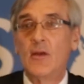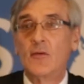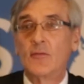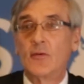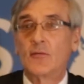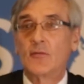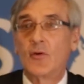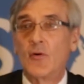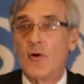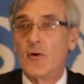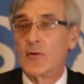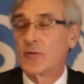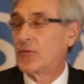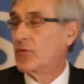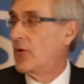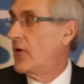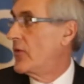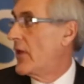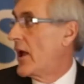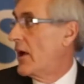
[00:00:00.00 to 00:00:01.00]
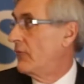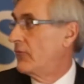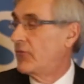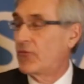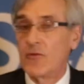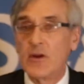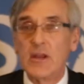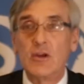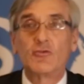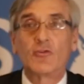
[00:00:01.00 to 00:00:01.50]
to talks on that
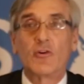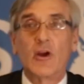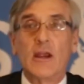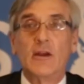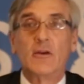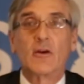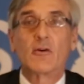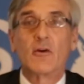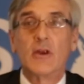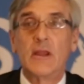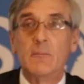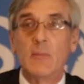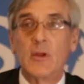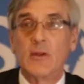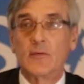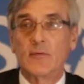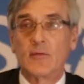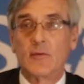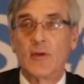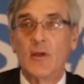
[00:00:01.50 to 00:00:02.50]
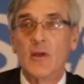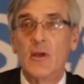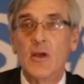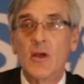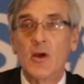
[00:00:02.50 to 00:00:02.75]
free trade agreement,